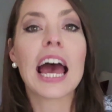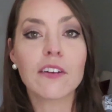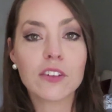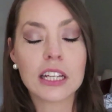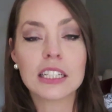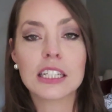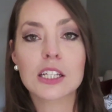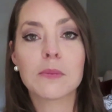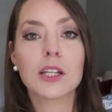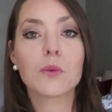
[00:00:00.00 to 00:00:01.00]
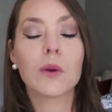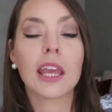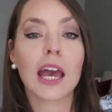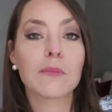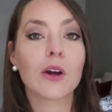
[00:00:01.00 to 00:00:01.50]
After that 6 months, we
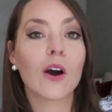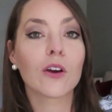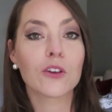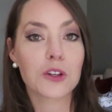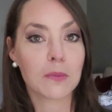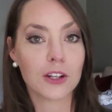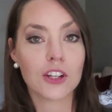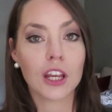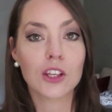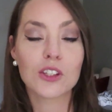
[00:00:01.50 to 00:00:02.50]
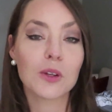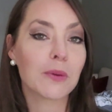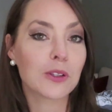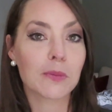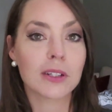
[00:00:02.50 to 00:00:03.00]
kept our grocery budget
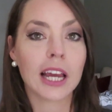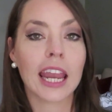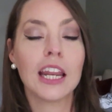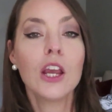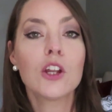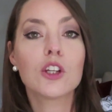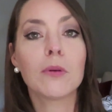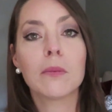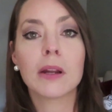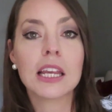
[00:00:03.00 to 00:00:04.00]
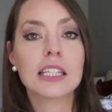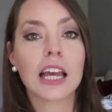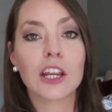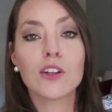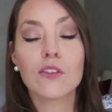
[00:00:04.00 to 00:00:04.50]
super, super tight to put money
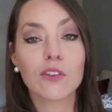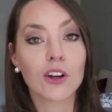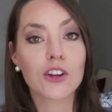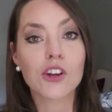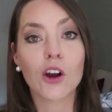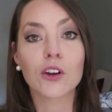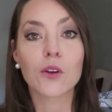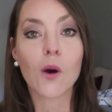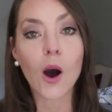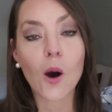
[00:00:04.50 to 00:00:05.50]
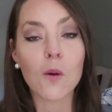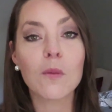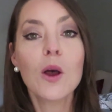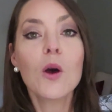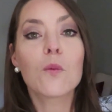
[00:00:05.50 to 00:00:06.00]
aside to furnish our new
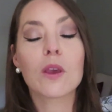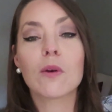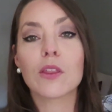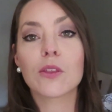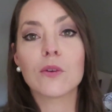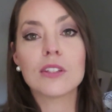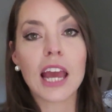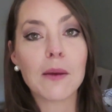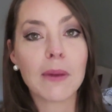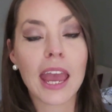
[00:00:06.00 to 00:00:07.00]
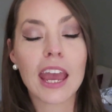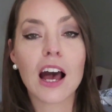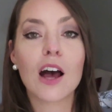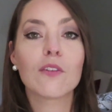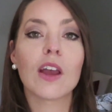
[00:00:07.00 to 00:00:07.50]
home. We went through debt
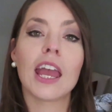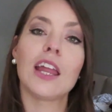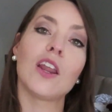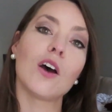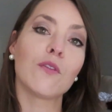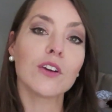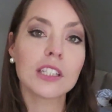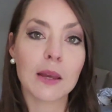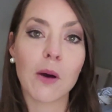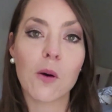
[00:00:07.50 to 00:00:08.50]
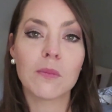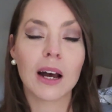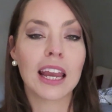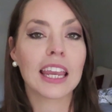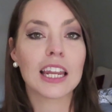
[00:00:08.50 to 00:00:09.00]
payoff and first time home
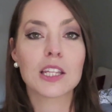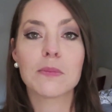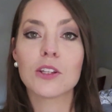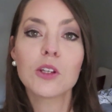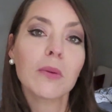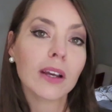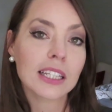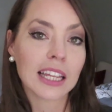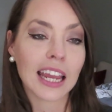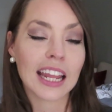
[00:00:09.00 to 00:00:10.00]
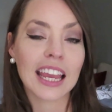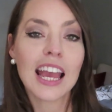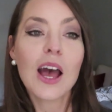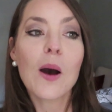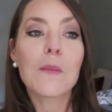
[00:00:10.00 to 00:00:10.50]
buying, and it's been super
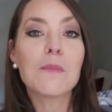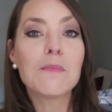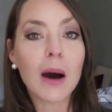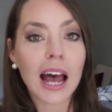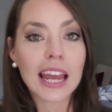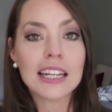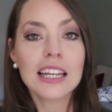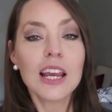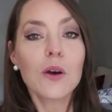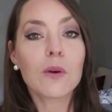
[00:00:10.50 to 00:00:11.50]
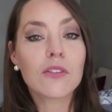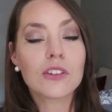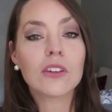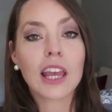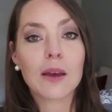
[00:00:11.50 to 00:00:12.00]
exciting, but we've
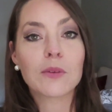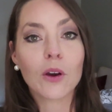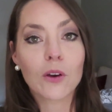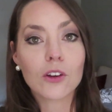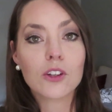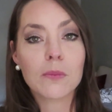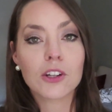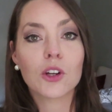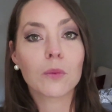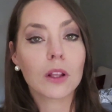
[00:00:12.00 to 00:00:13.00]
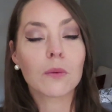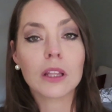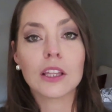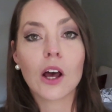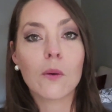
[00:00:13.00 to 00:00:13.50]
still kept our grocery budget really,
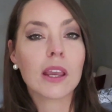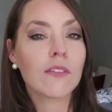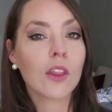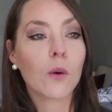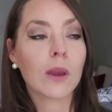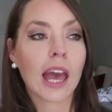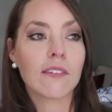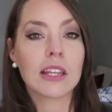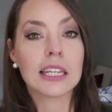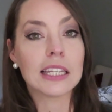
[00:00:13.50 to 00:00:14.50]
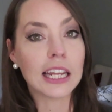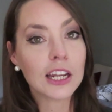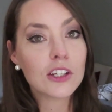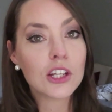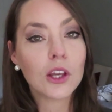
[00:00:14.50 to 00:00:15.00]
really low, even though we haven't
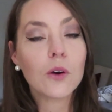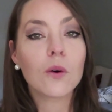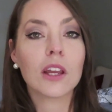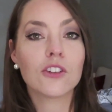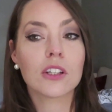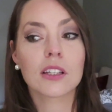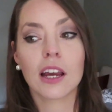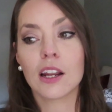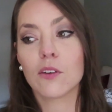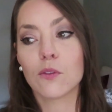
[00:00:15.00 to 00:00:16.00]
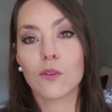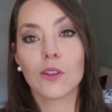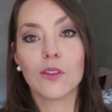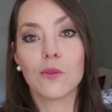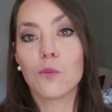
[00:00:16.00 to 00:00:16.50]
needed to. It's just kind of
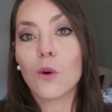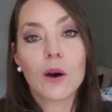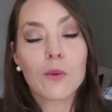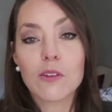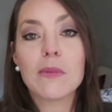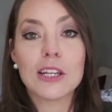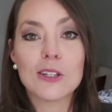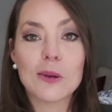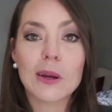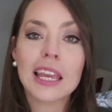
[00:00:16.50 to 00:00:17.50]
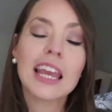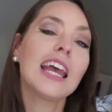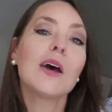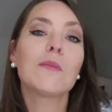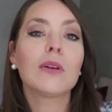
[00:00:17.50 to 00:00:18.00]
what we've been doing.
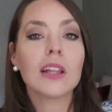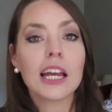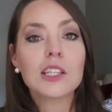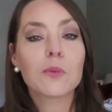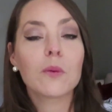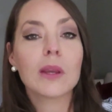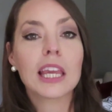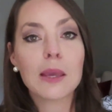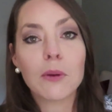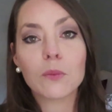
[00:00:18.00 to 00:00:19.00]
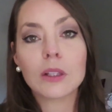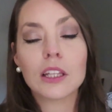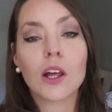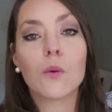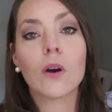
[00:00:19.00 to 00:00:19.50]
Plus, when we keep it
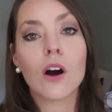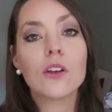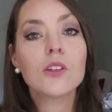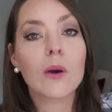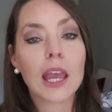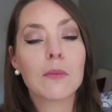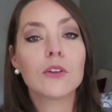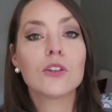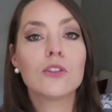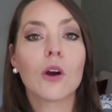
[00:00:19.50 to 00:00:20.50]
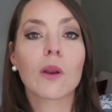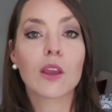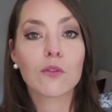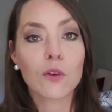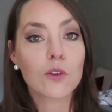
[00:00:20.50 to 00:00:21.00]
really low, we're also able to
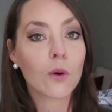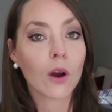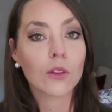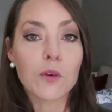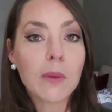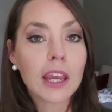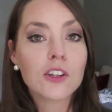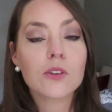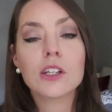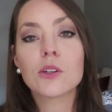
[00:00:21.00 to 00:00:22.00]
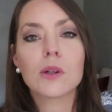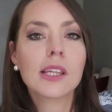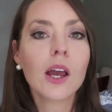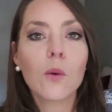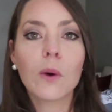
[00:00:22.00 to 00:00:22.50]
donate food to our food pantry, so
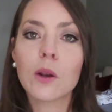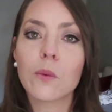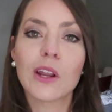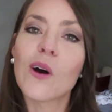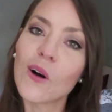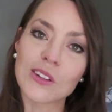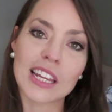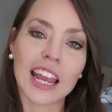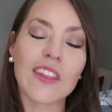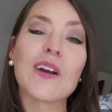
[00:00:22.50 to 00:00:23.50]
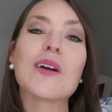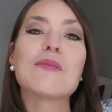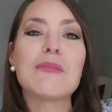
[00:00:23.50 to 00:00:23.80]
it's like a win-win altogether.